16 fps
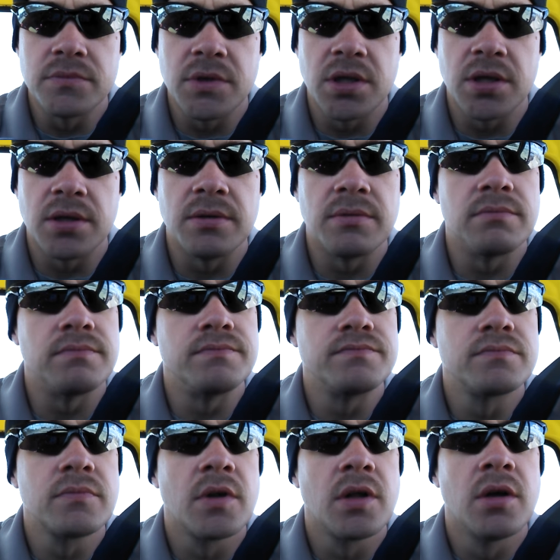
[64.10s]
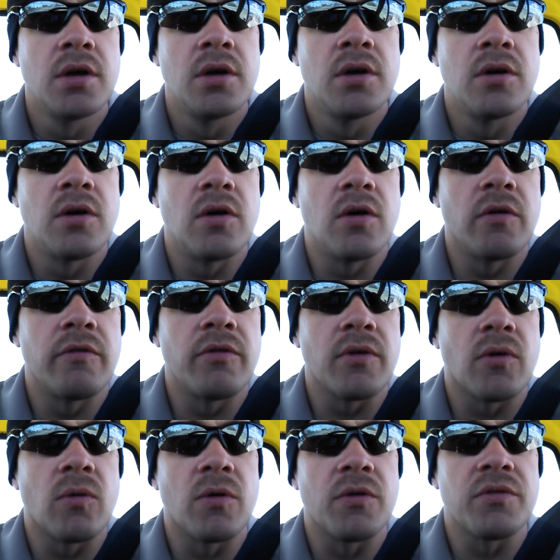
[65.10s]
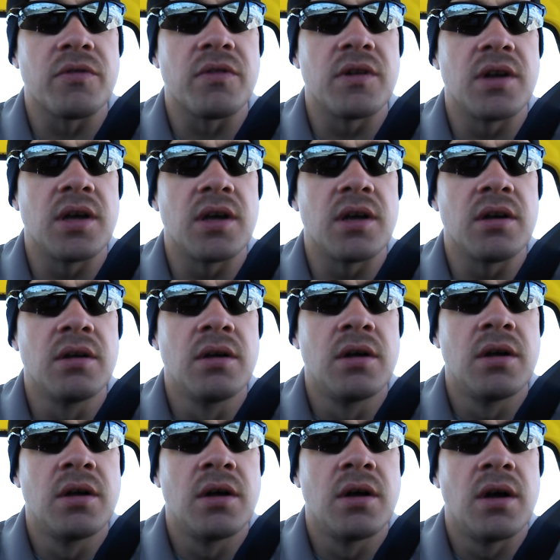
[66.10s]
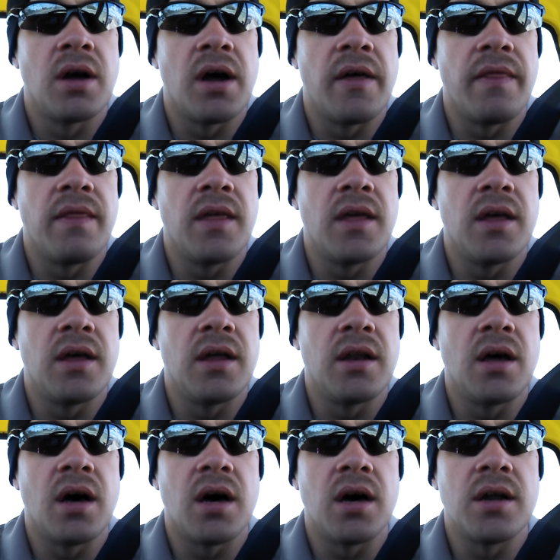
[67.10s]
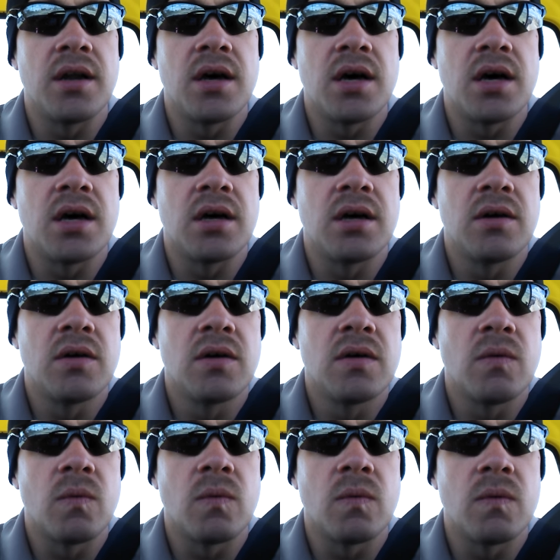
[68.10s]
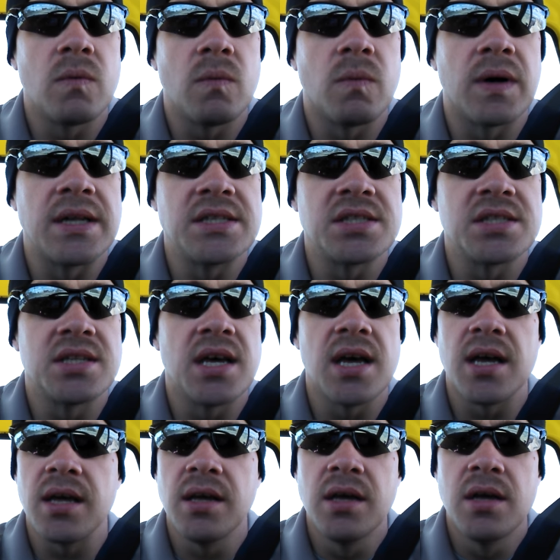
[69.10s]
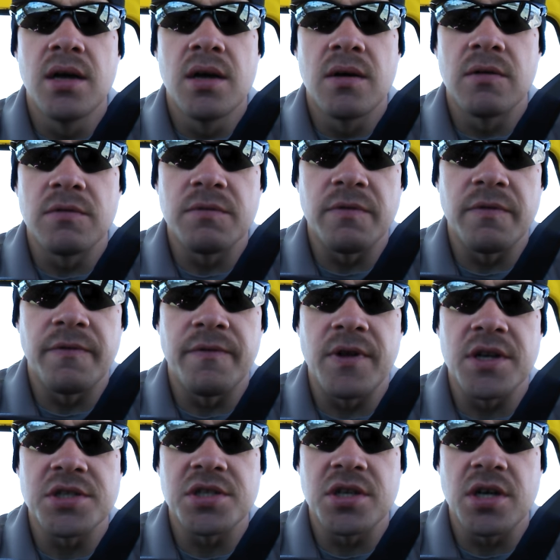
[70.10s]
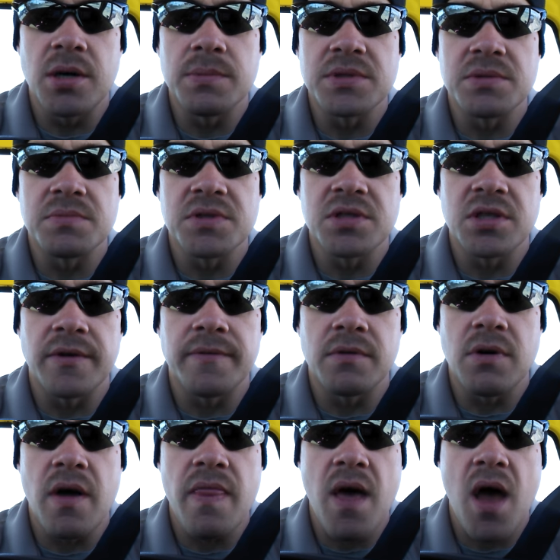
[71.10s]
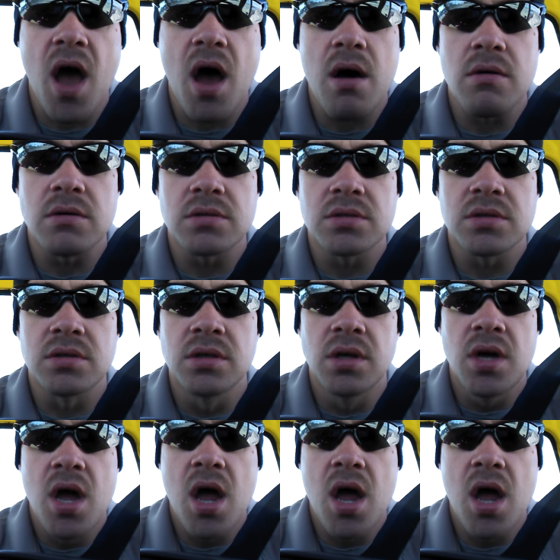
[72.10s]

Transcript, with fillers: um, over the course of the day. And then on uh, Wednesday, finishing up some stuff around the house